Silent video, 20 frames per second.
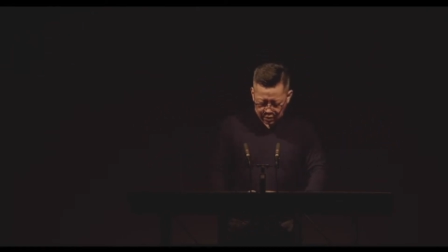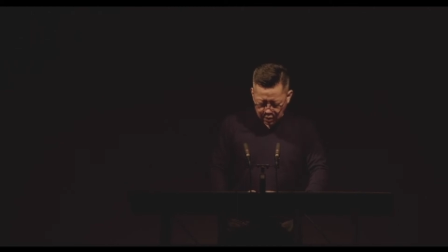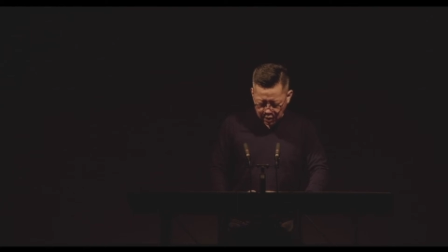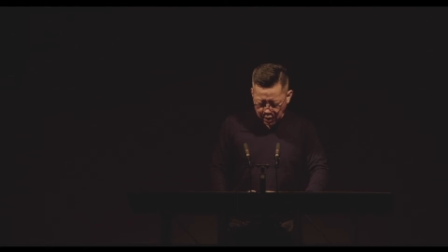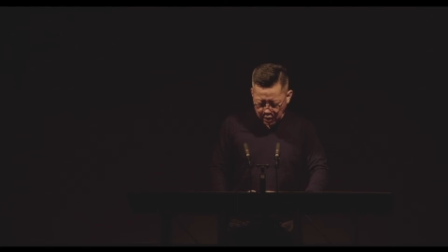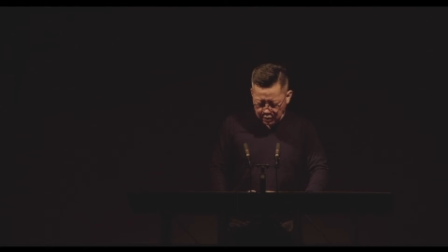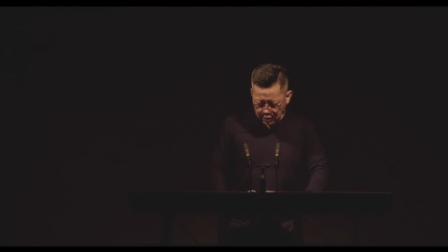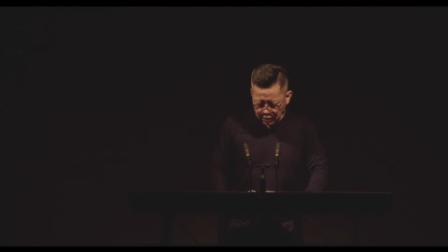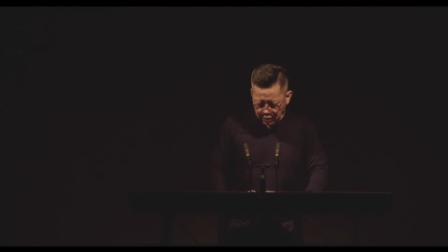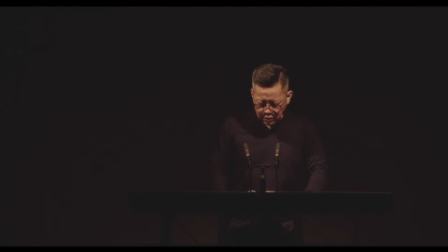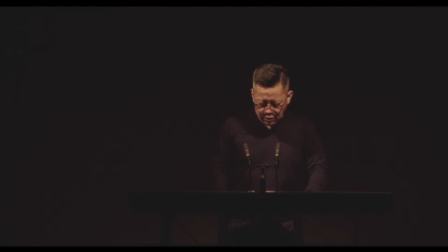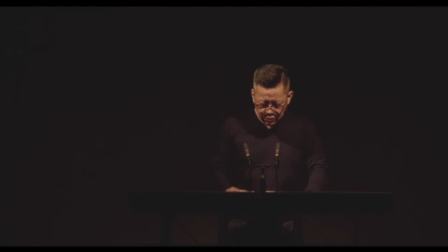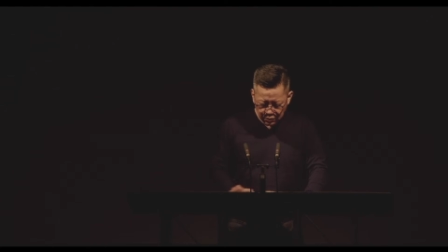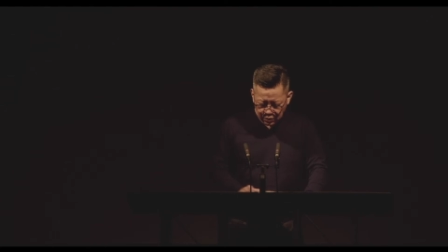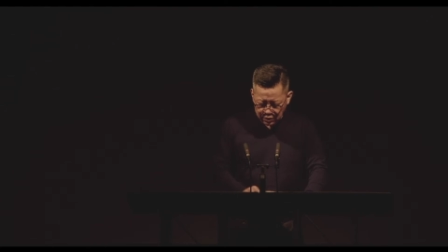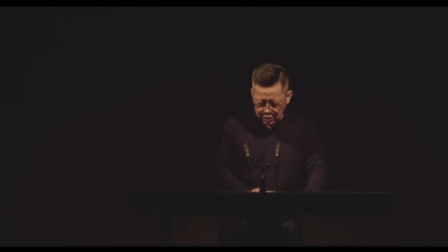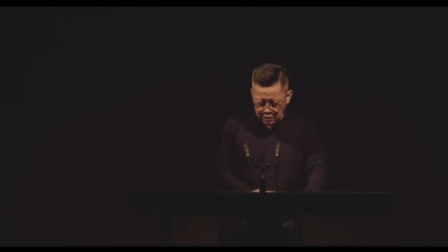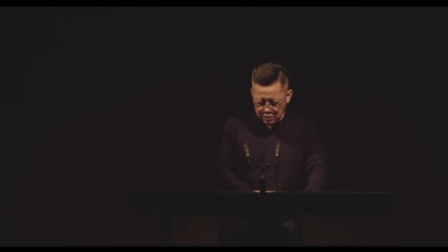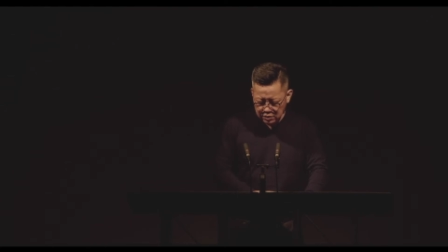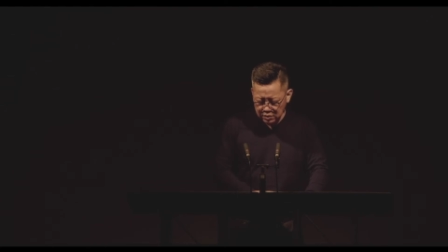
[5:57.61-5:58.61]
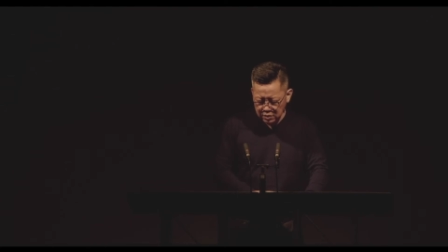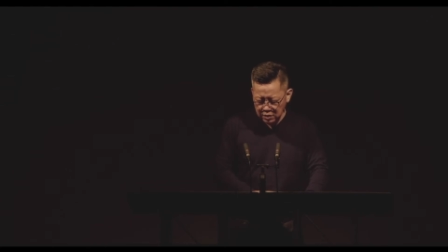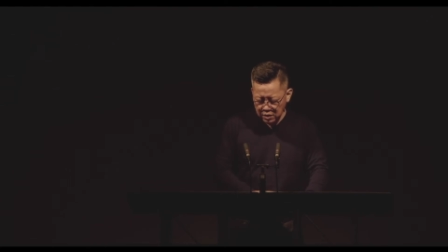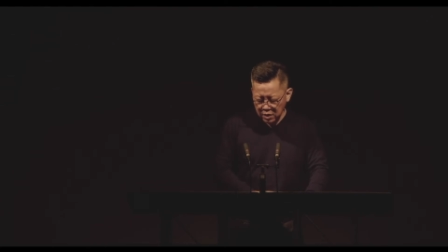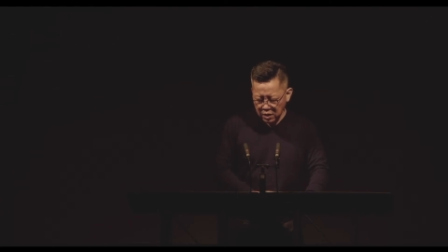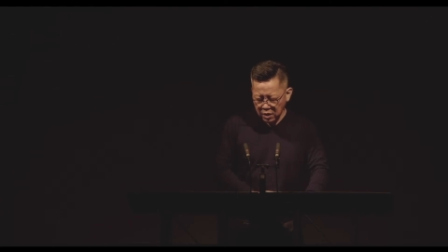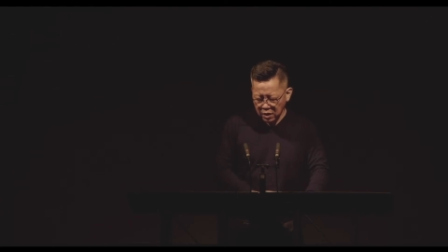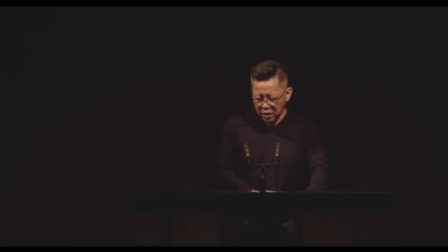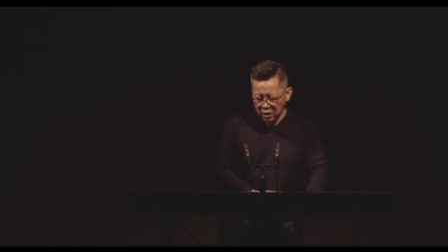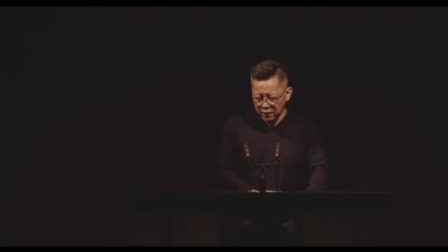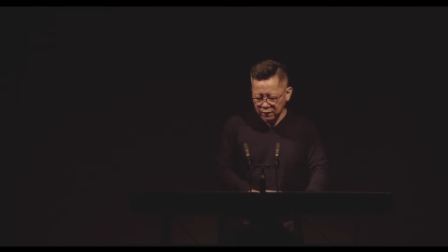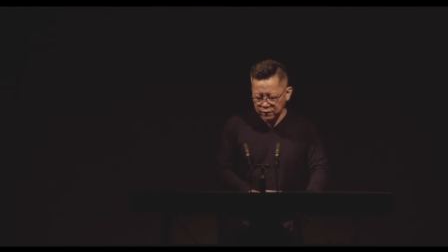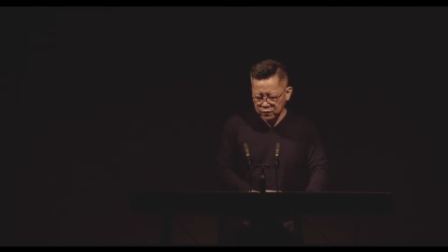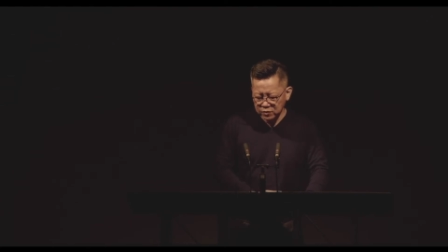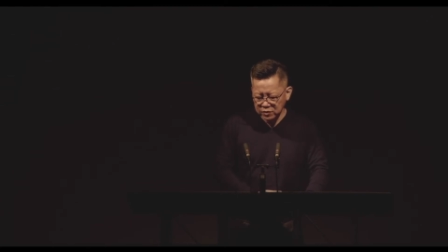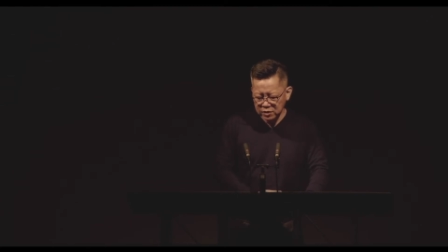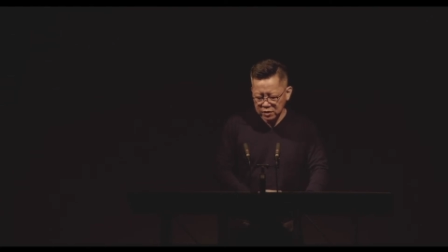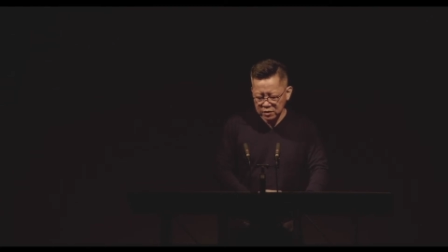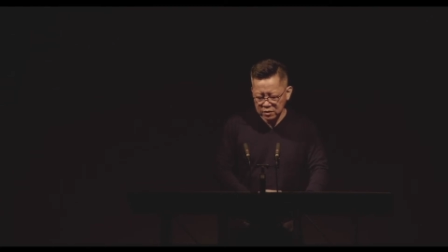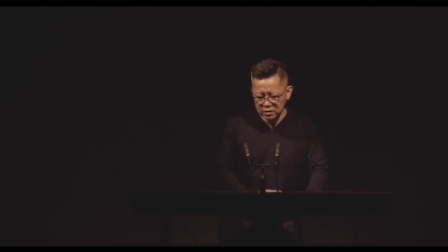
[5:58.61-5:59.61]
and increase of
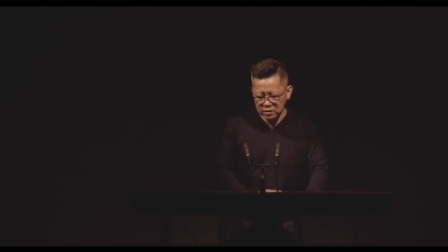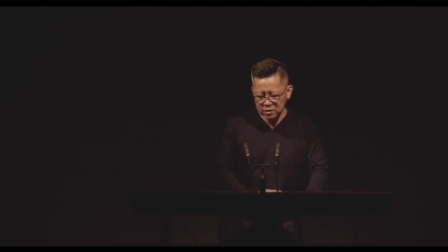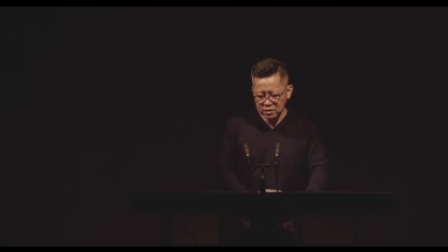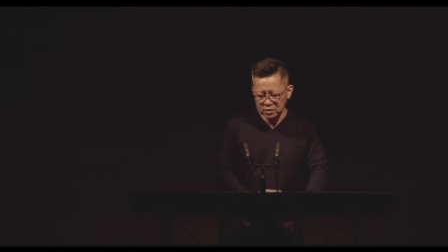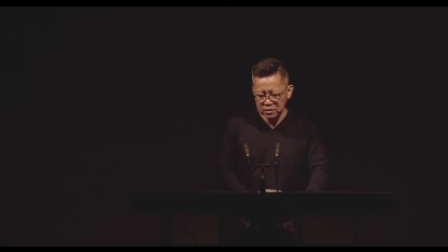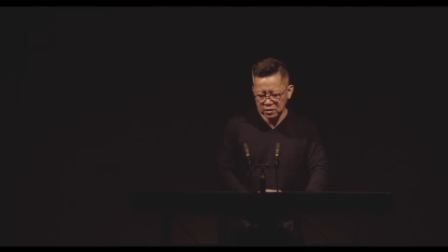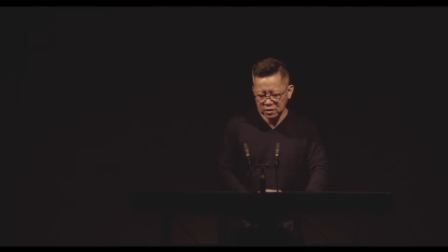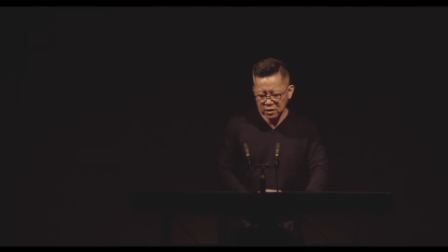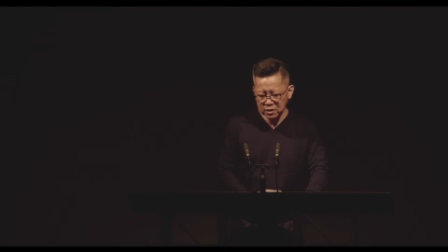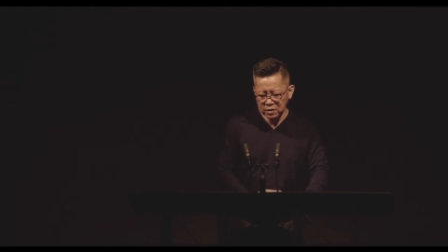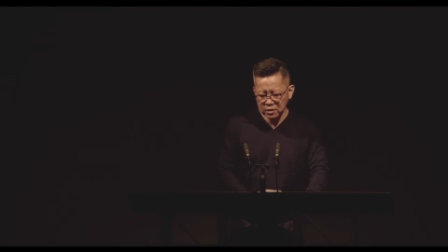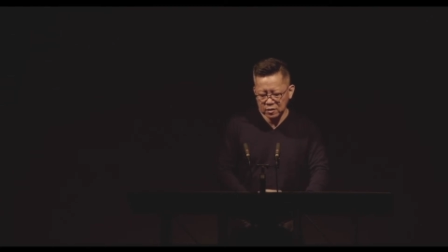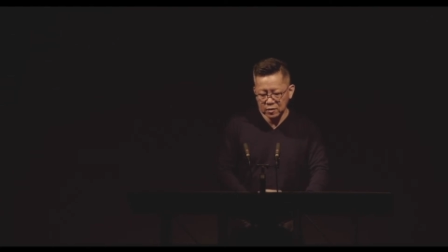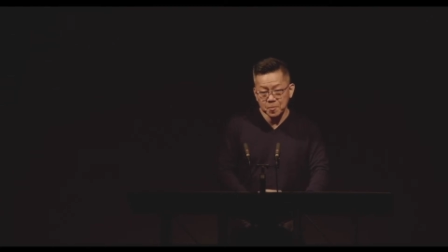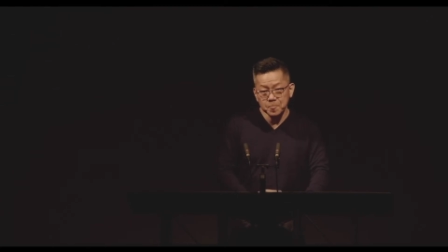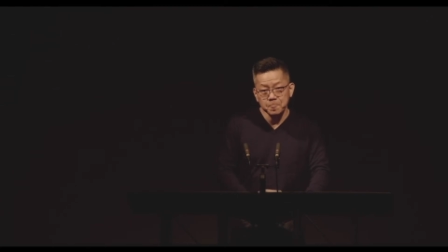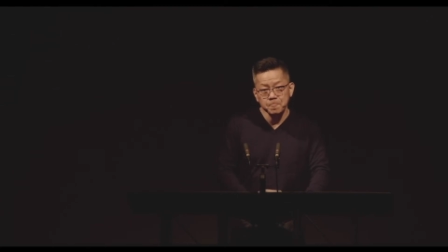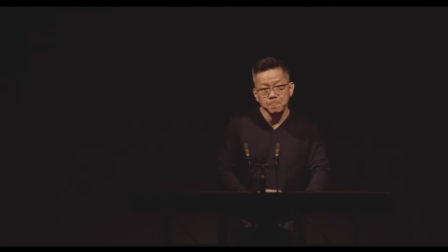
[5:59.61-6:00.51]
Jesus' kingdom.